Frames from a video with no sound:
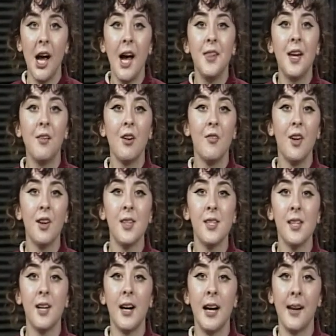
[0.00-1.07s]
that reveals
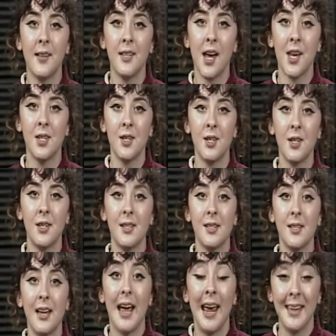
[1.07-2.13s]
their ancestors,
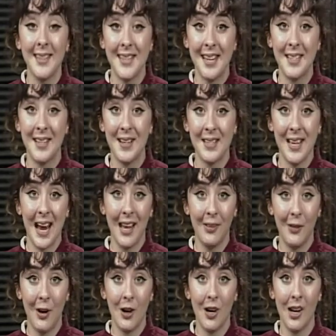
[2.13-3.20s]
ancestors had
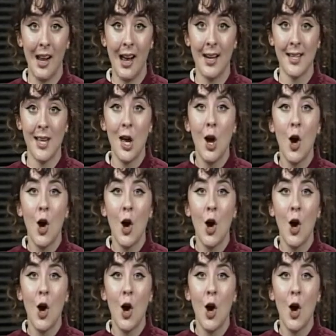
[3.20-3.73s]
long necks,